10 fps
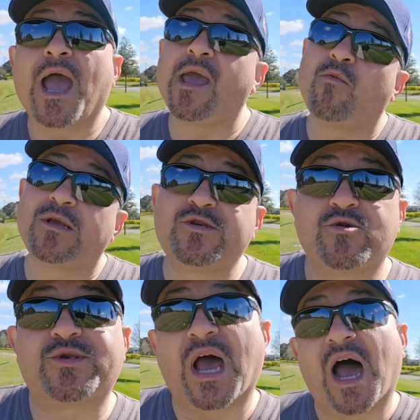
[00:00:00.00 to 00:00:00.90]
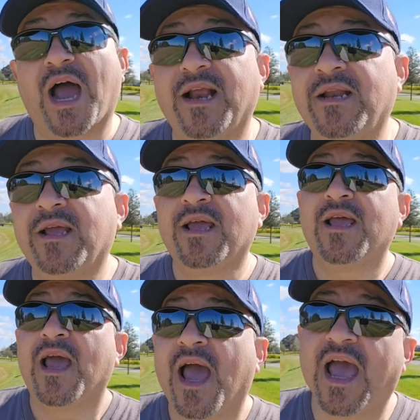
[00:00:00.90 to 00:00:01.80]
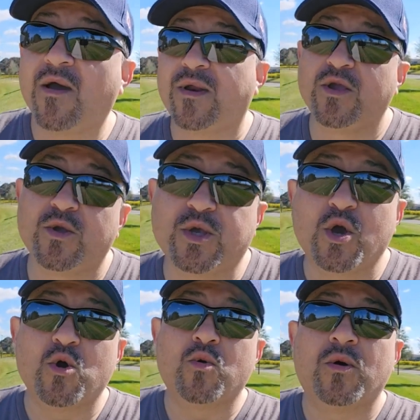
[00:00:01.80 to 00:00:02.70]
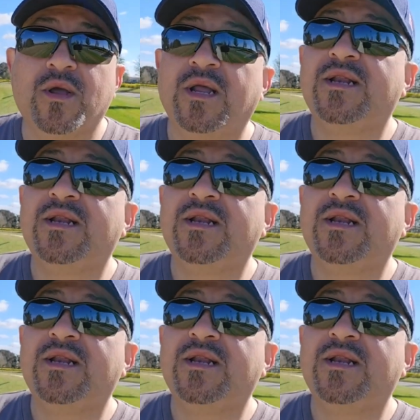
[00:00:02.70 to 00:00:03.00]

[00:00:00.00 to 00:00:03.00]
Hey, what's your sign? Hey, what do you do?